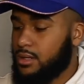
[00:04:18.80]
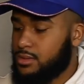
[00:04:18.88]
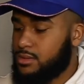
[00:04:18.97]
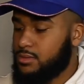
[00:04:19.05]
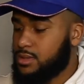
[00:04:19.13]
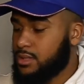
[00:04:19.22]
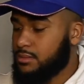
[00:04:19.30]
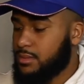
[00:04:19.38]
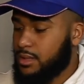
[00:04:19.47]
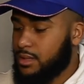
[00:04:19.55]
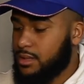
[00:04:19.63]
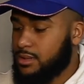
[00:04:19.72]
do
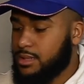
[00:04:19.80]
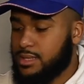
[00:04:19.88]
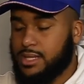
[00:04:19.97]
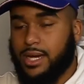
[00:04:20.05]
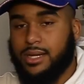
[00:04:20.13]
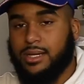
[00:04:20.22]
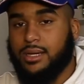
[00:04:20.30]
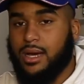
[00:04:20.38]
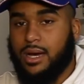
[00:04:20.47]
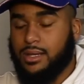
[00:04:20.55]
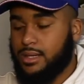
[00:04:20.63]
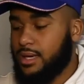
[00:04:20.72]
some designing
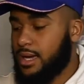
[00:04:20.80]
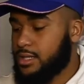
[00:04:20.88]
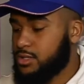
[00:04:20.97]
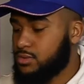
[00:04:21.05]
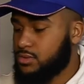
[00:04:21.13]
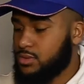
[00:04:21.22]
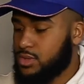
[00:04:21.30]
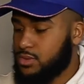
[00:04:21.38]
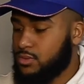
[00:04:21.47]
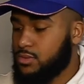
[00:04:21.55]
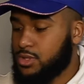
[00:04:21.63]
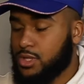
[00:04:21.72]
on the actual
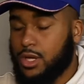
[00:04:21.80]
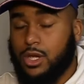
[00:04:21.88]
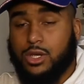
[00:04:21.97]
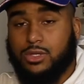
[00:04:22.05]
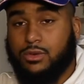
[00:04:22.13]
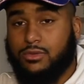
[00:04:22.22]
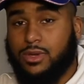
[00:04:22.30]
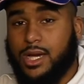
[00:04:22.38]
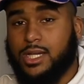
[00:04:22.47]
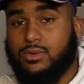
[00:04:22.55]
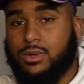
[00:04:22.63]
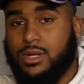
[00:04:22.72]
swoosh. So if you
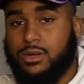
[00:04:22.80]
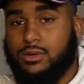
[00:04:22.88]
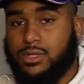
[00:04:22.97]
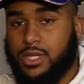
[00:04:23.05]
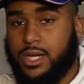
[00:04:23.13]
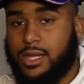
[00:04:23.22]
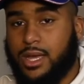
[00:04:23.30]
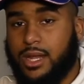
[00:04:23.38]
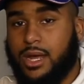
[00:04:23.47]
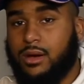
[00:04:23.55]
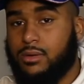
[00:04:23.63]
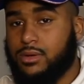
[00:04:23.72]
guys want to go check that
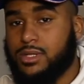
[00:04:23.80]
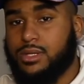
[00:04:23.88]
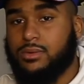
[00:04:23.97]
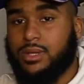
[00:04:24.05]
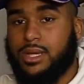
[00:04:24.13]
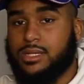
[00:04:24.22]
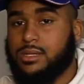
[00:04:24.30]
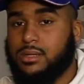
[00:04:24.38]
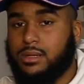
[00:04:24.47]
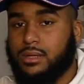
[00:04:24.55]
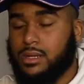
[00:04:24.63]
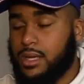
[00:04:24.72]
out or see what that's going to
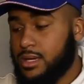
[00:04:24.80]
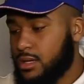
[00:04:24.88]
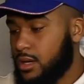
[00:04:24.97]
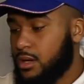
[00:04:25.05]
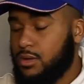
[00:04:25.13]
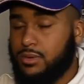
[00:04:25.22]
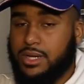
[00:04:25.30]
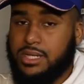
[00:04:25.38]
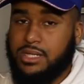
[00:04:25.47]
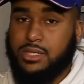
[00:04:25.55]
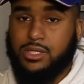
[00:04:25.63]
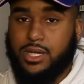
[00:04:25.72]
look like, you guys
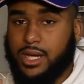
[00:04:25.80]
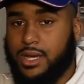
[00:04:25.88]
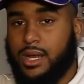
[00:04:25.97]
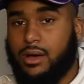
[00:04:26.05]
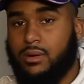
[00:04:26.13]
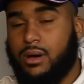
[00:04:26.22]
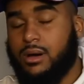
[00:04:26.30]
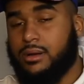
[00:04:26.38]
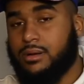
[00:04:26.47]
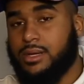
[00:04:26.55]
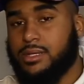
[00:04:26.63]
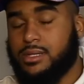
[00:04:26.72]
can check it out on
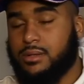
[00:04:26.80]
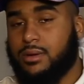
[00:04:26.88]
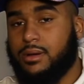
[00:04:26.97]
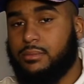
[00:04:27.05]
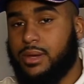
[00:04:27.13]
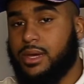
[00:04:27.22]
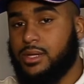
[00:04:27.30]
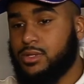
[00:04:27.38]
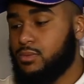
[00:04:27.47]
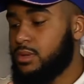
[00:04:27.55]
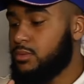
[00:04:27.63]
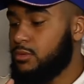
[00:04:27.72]
our Instagram page.
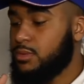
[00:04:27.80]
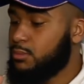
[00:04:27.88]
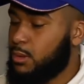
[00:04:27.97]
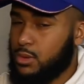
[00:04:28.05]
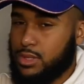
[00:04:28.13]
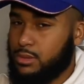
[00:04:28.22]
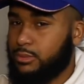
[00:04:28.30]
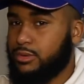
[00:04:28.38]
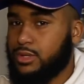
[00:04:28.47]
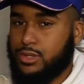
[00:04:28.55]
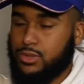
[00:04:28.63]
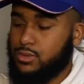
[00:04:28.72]
We will be posting
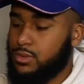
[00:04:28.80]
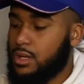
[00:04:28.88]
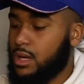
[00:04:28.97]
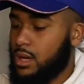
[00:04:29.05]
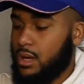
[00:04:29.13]
pretty soon